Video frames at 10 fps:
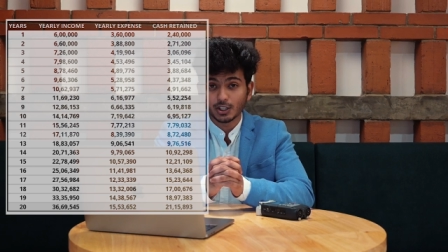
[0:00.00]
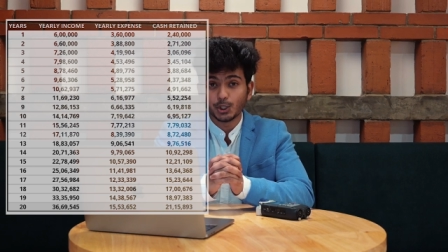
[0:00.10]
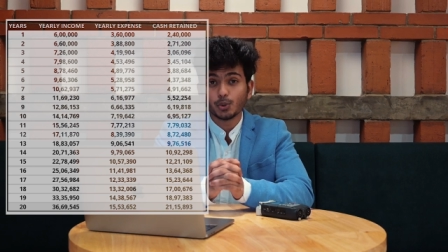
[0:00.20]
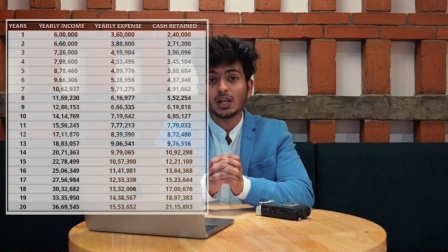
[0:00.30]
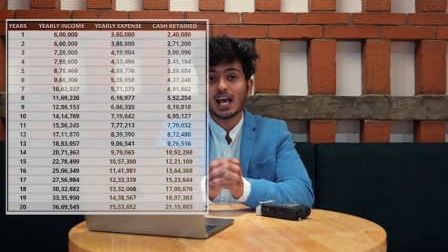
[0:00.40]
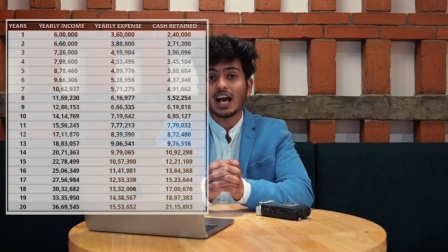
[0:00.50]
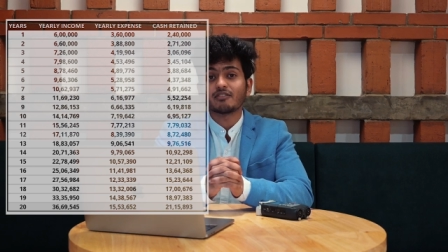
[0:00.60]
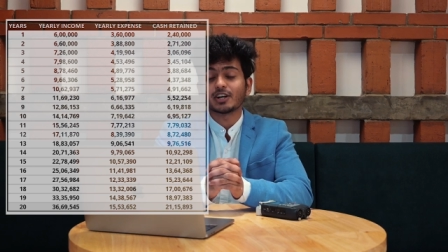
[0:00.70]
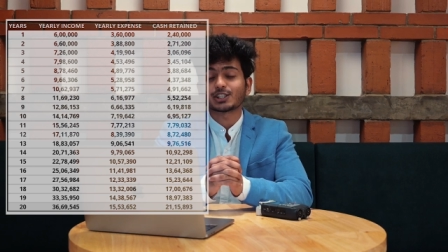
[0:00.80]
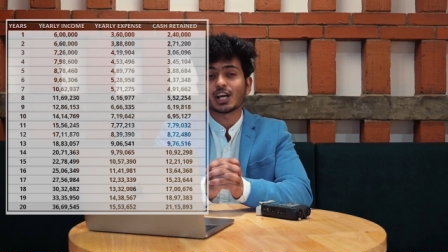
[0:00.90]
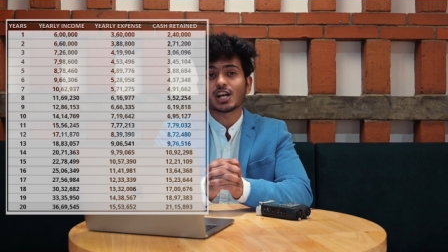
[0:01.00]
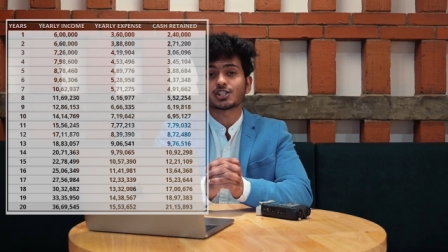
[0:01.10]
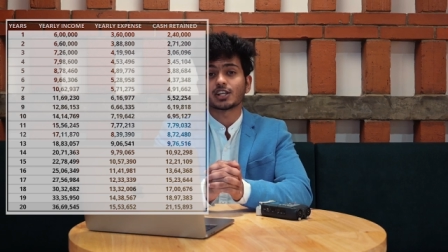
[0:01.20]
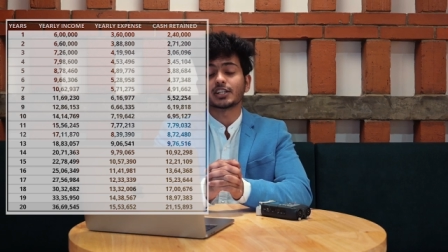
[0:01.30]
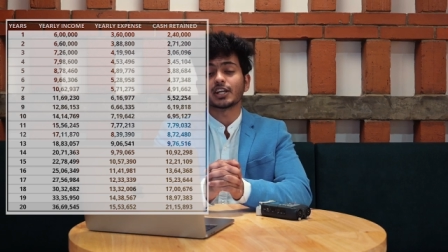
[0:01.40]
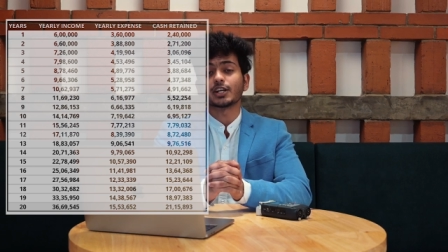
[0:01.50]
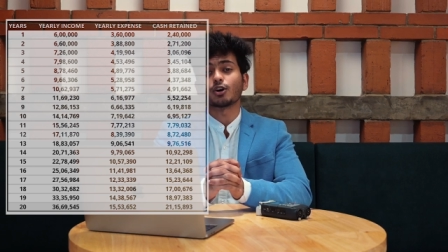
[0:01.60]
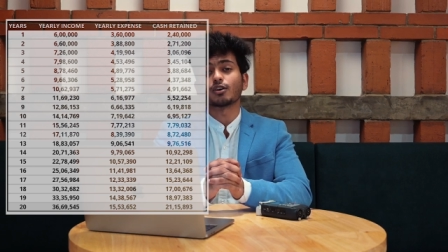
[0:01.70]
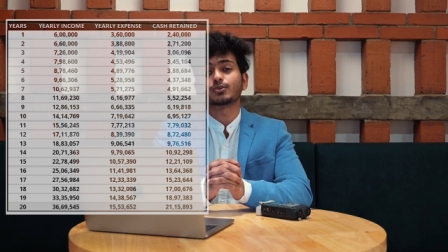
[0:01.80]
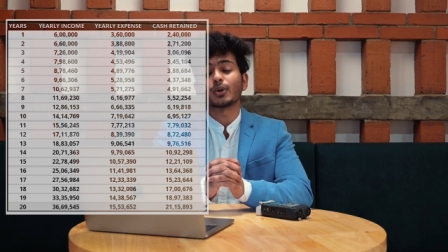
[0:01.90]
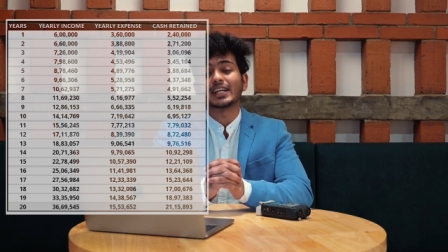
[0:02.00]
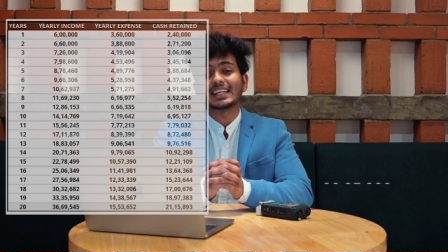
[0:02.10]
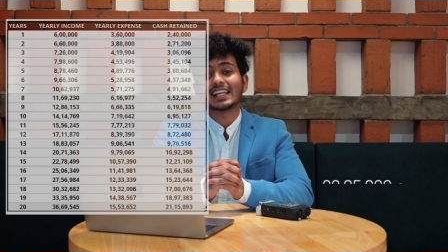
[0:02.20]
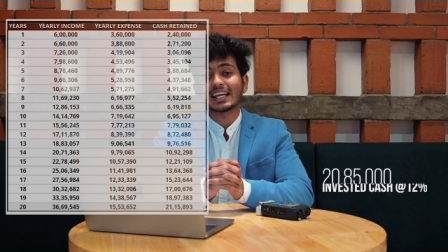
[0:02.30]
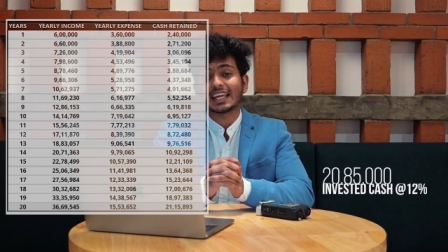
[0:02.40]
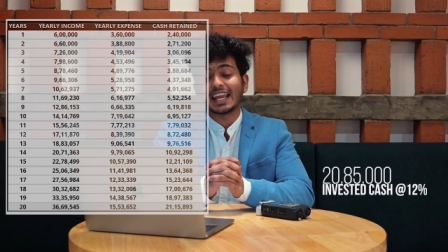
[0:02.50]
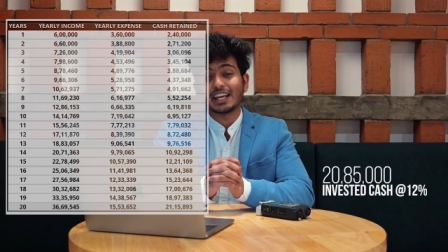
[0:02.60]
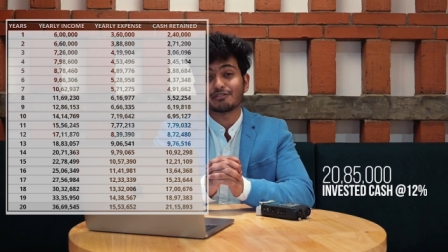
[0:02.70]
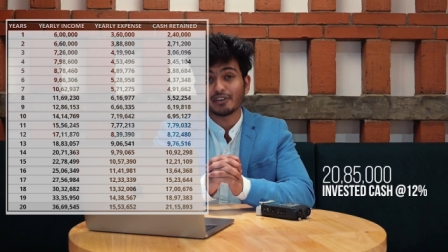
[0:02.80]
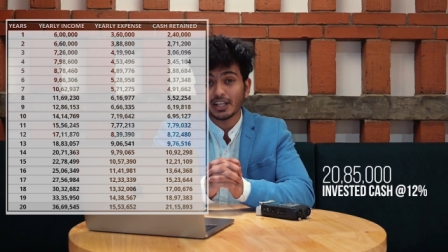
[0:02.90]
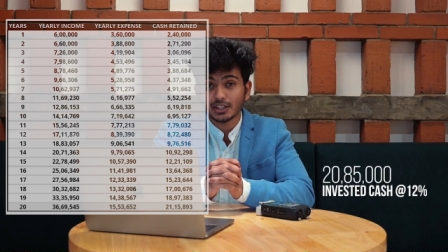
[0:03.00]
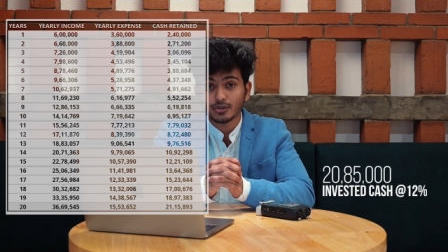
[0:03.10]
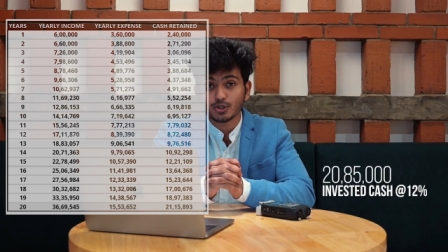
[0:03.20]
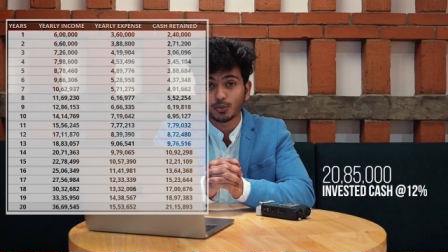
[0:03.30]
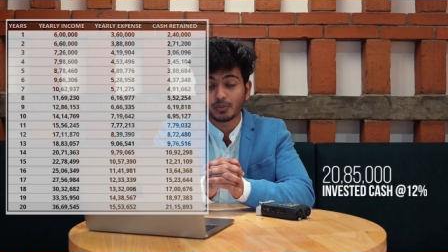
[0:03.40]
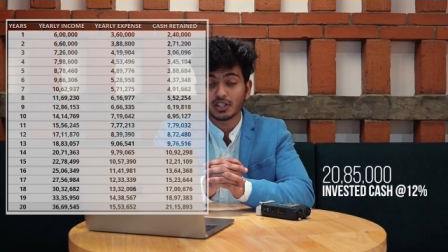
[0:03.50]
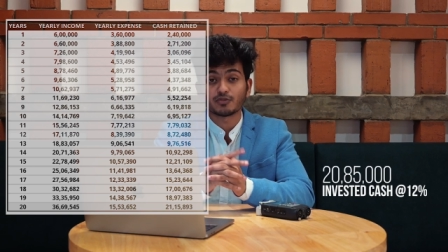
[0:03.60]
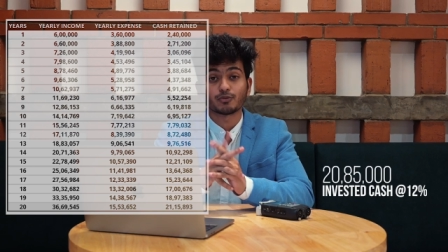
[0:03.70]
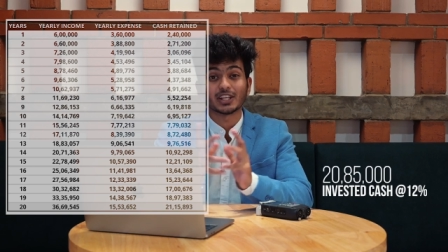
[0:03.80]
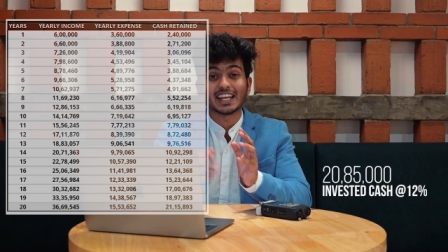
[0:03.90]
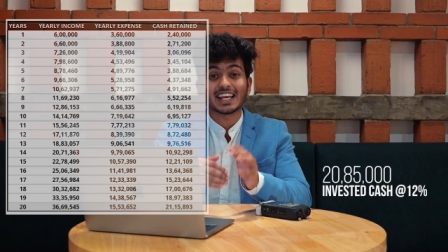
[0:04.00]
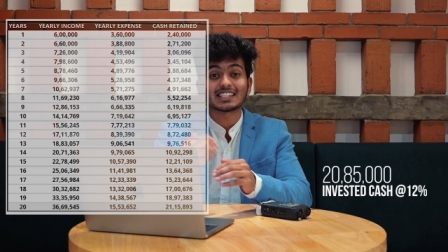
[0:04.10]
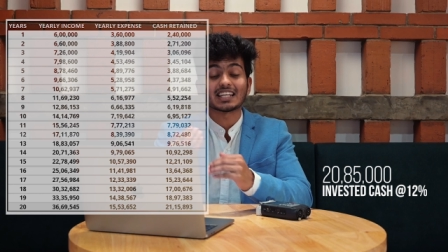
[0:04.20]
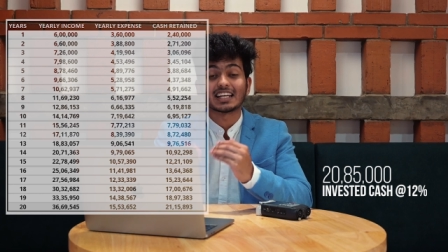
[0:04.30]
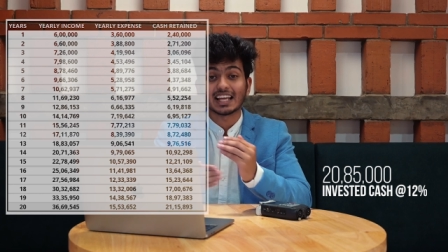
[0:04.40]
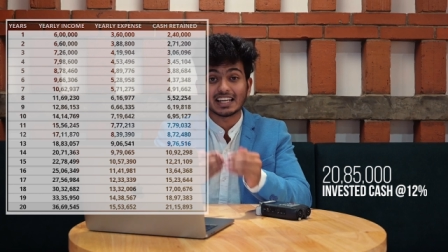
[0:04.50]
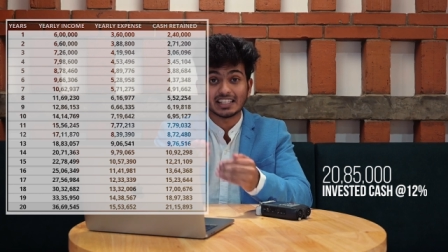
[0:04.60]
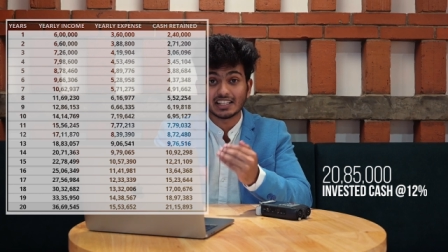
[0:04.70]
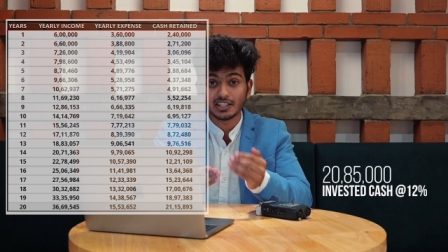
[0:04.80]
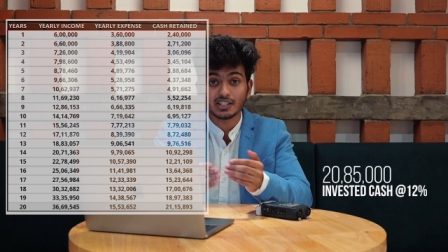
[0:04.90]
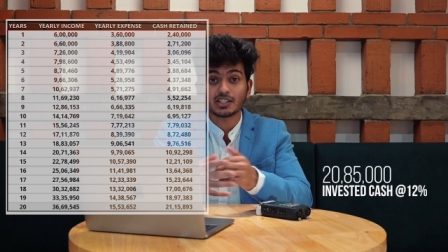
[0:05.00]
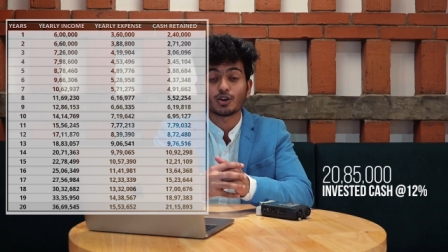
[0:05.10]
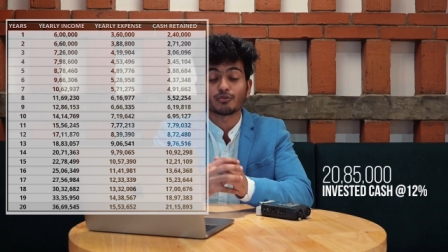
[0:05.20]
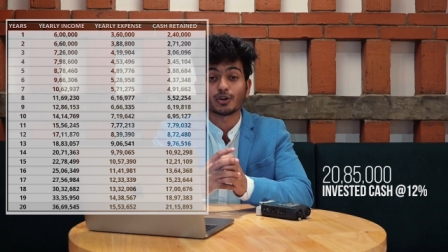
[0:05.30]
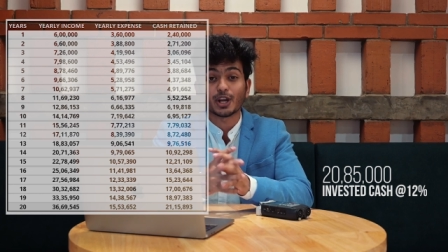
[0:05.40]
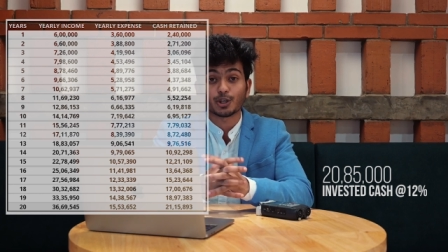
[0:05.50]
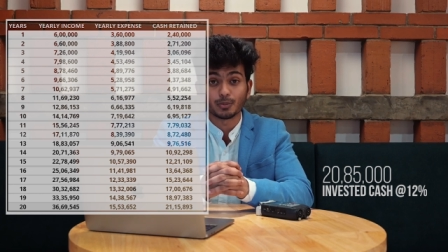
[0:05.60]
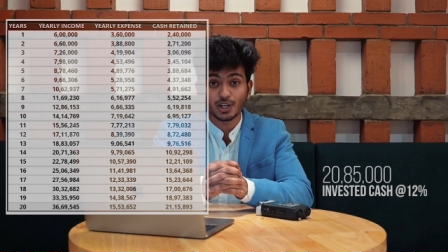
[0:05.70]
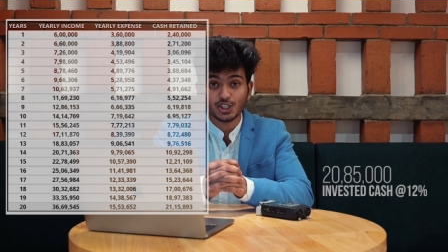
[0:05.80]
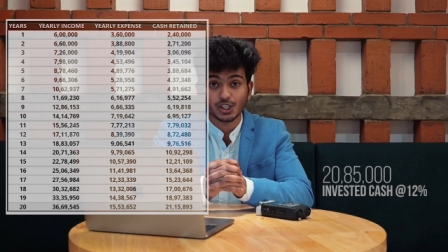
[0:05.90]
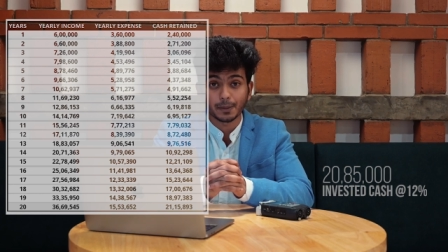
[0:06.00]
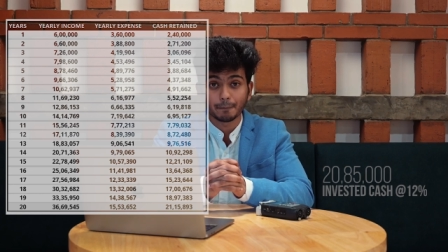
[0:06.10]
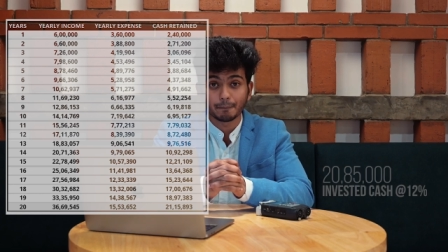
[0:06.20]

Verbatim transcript: you will have a cash retained of twenty lakh eighty-five thousand rupees for the next nineteen years of your accumulation.